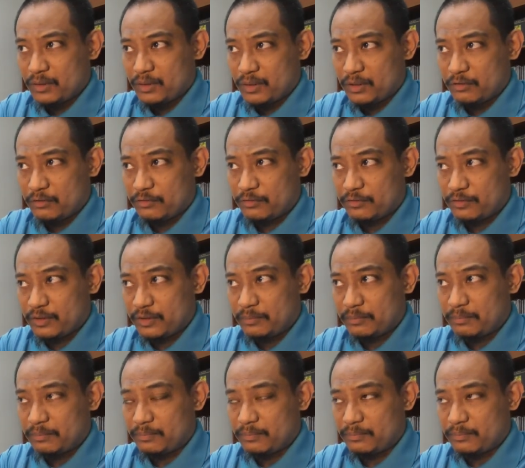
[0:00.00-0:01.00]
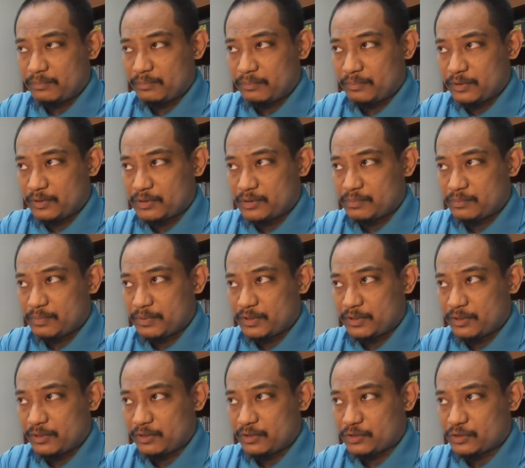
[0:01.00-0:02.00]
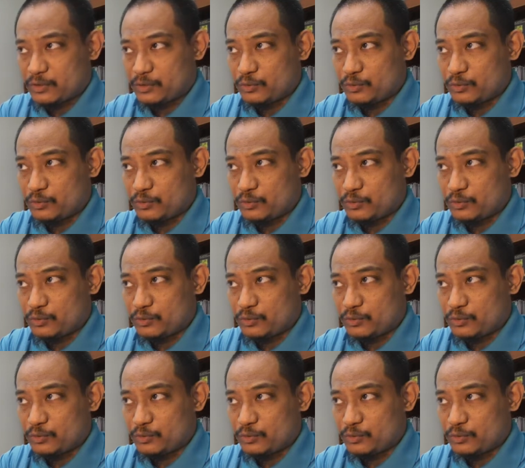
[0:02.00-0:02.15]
If it is because